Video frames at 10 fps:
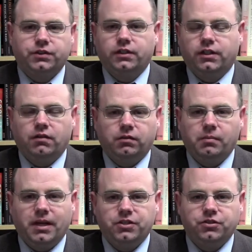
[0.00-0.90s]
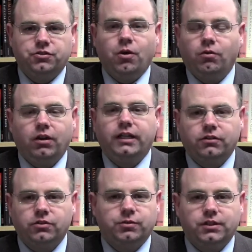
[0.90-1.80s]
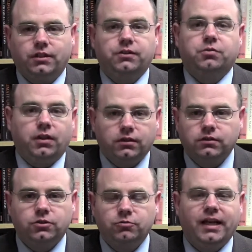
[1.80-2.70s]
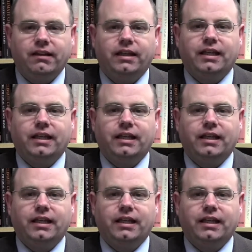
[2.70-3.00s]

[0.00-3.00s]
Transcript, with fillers: certain government measures don't like those results, well, too bad.